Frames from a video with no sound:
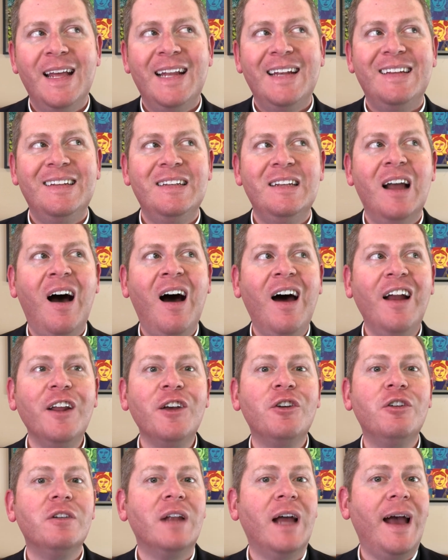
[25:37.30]
not a
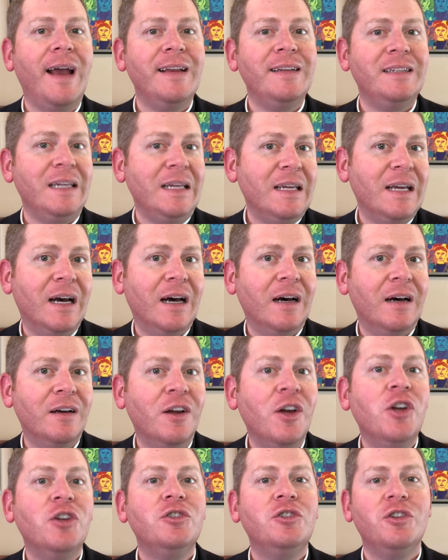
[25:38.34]
good idea
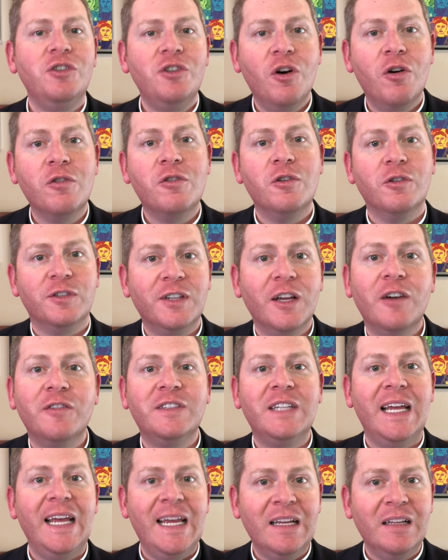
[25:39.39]
to yoke yourself
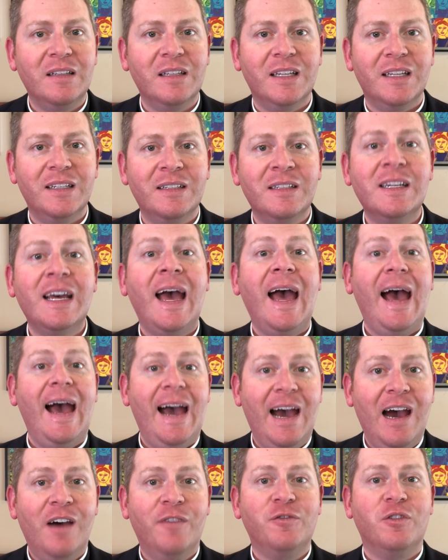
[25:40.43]
to England
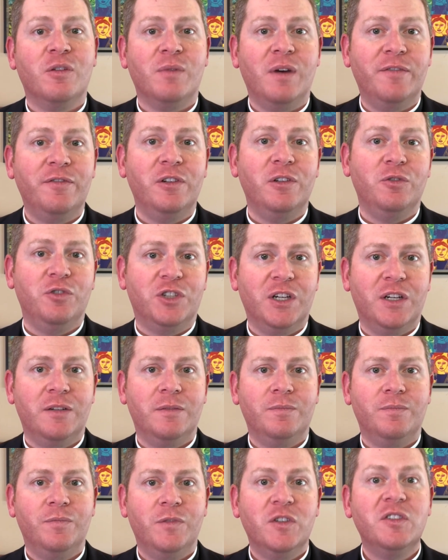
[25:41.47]
after the
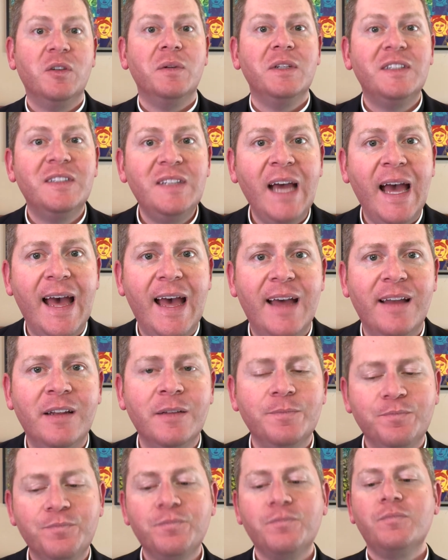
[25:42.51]
Revolution. So instead,
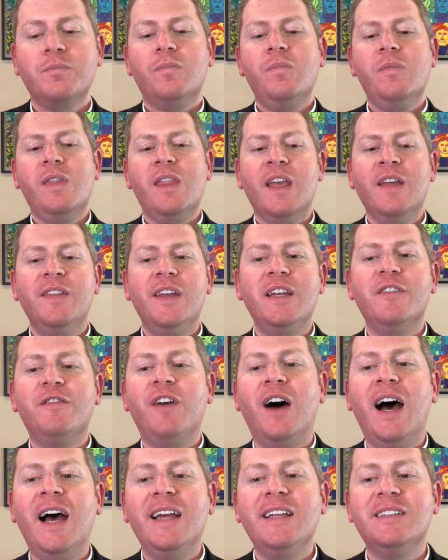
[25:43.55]
they
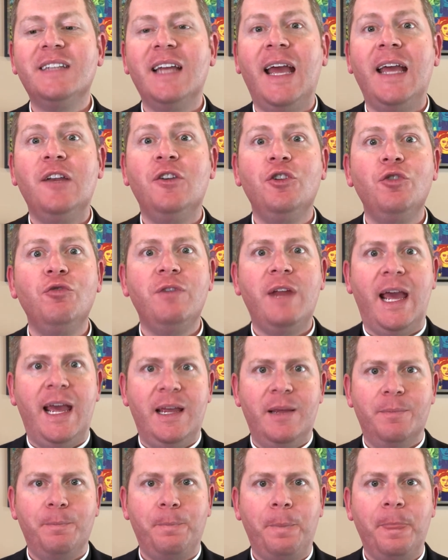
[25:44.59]
devised a new
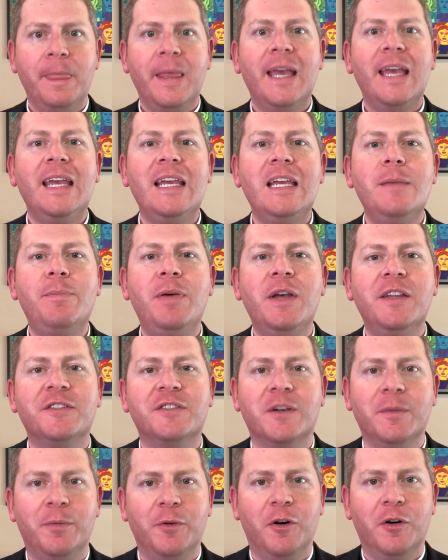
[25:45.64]
name,
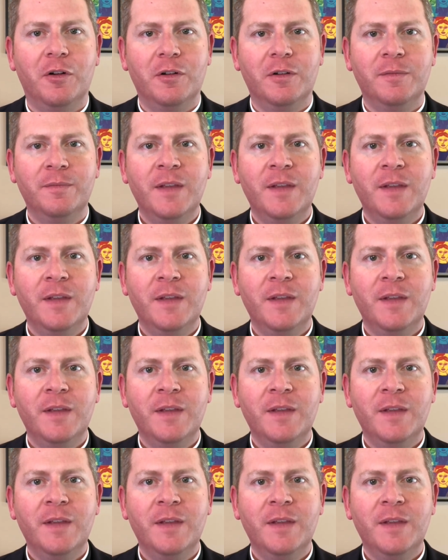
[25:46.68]
Episcopal.